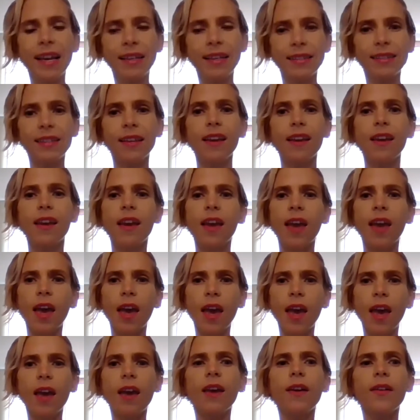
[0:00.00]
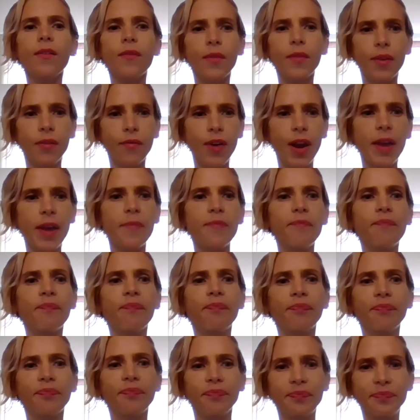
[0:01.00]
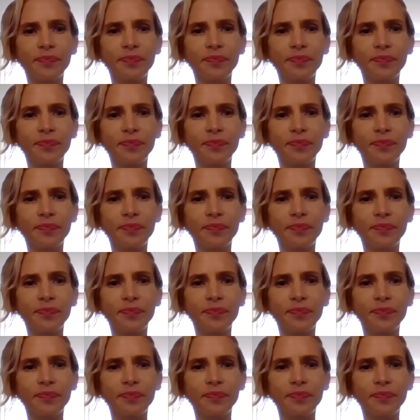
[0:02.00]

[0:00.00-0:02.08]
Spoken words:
Remember the handshake sort of